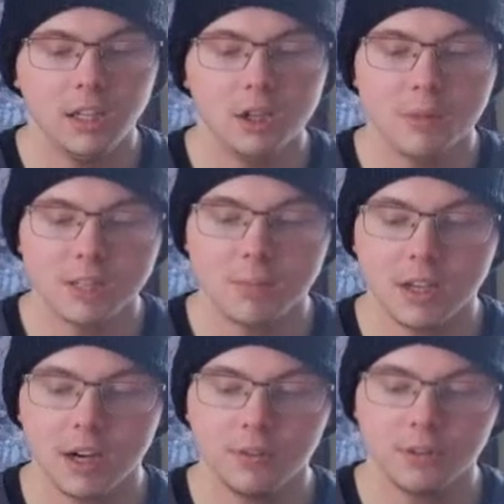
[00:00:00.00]
you must be
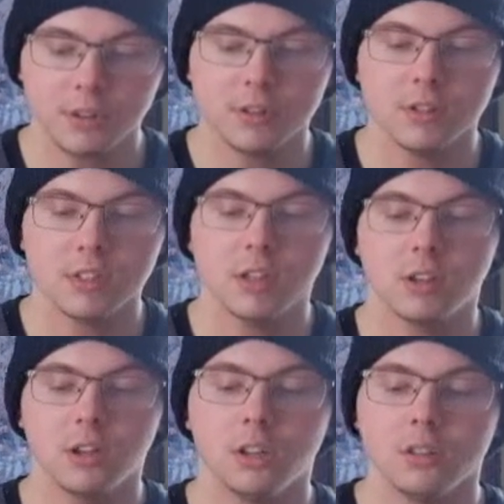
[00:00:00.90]
careful, Zia
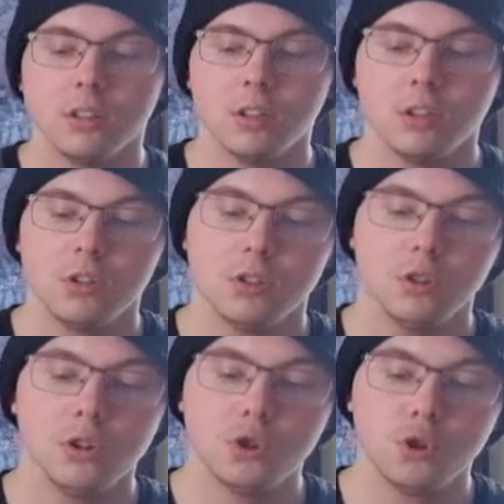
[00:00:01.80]
called.
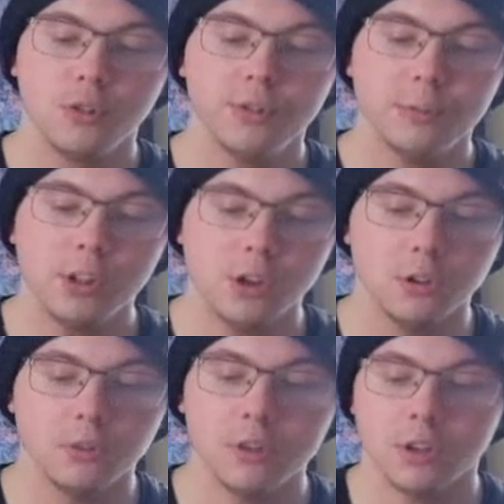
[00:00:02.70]
You drew from your
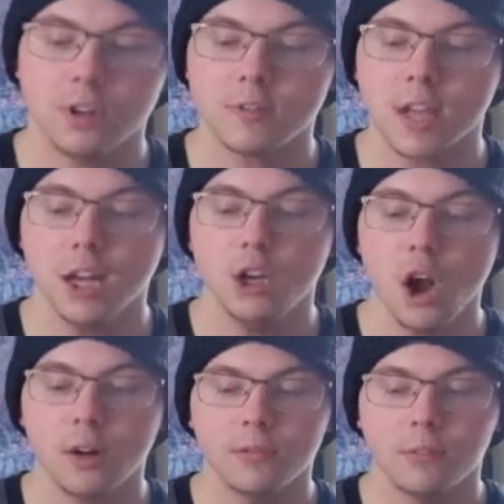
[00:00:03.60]
own reserves and
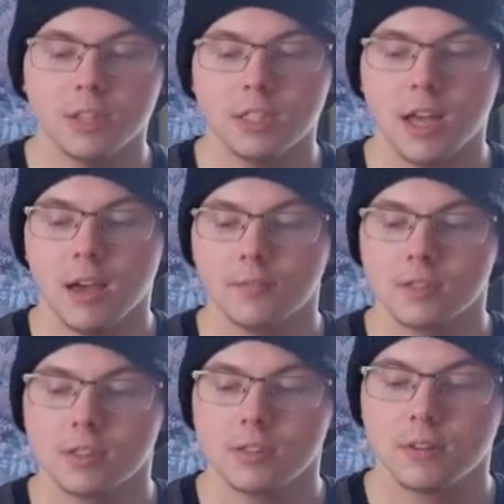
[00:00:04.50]
not from the
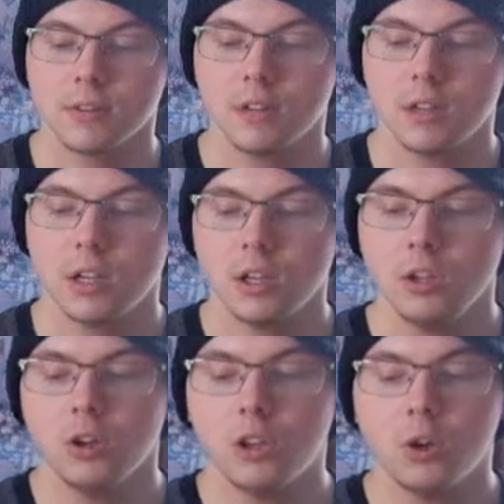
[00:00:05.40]
staff's.
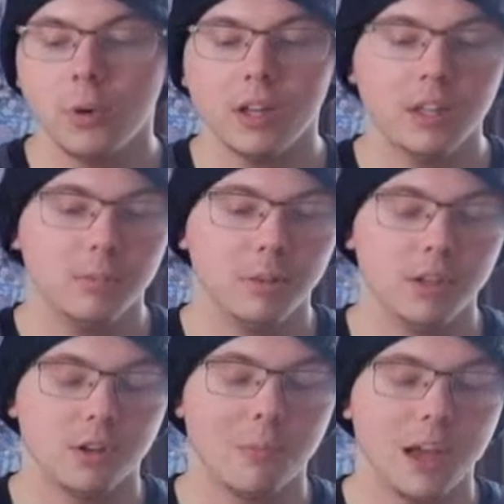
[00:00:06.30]
You can quickly
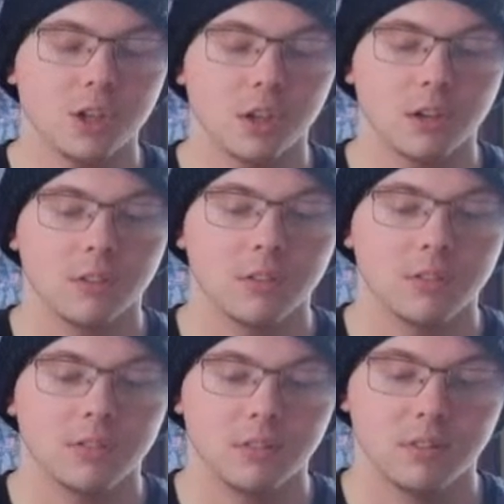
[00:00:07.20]
deplete your magic.
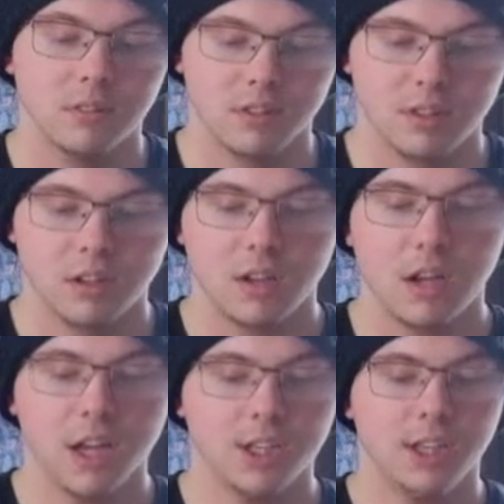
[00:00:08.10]

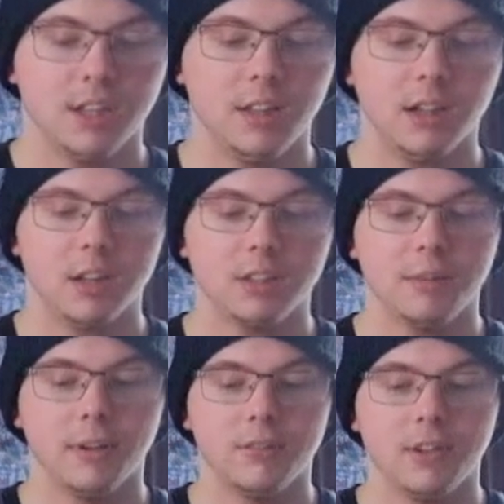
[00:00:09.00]
I shakily got to
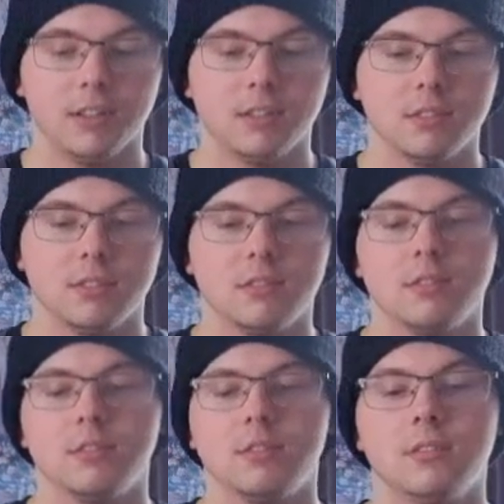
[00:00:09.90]
my feet.
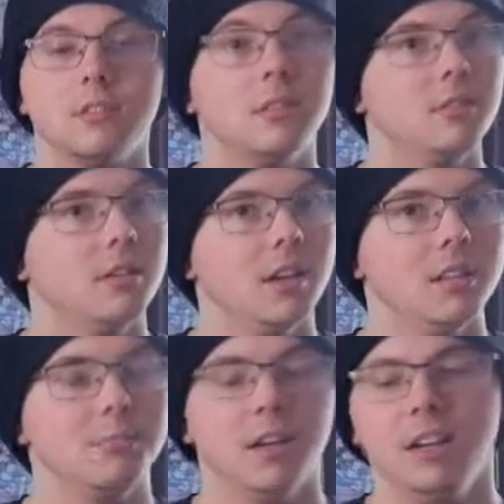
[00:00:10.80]

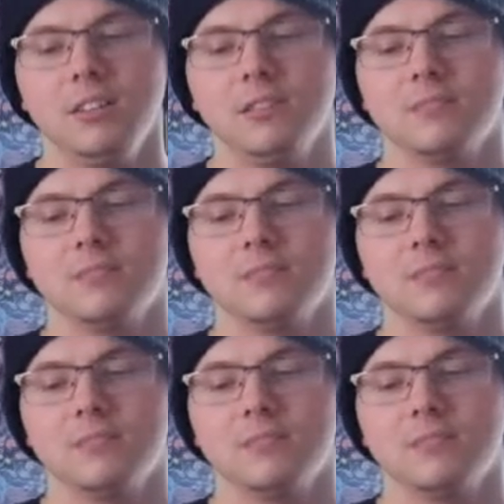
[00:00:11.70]
Explain?